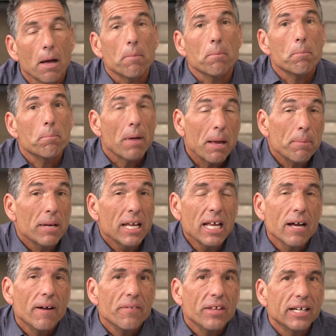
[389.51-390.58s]

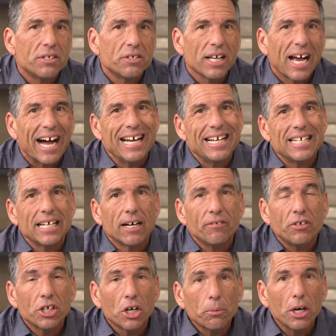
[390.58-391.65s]
Maybe it's the idea
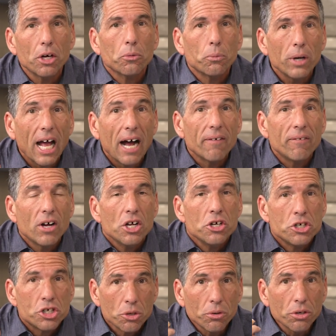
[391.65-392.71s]
of, you know what, we have
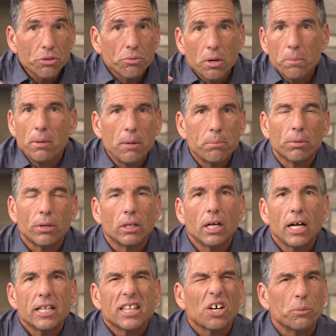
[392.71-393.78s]
two or three people
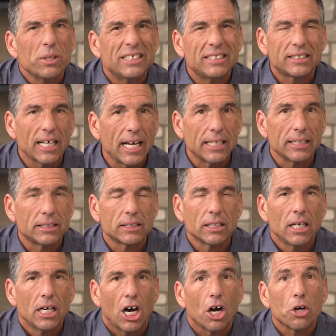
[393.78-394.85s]
that we sense
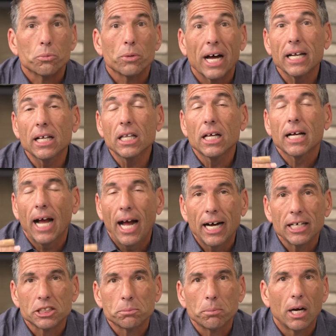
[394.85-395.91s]
are right on the
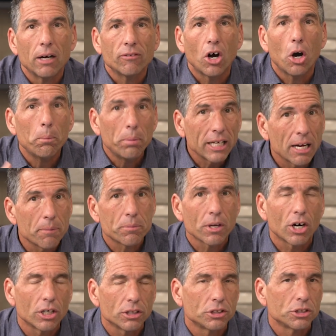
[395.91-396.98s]
cusp of opening up their
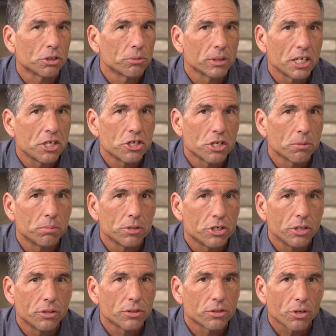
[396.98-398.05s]
hearts to a relationship with
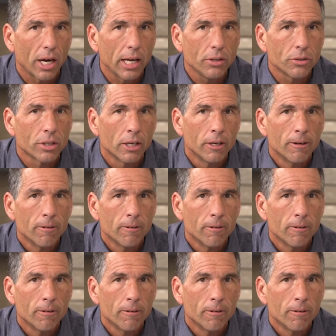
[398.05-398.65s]
Jesus Christ.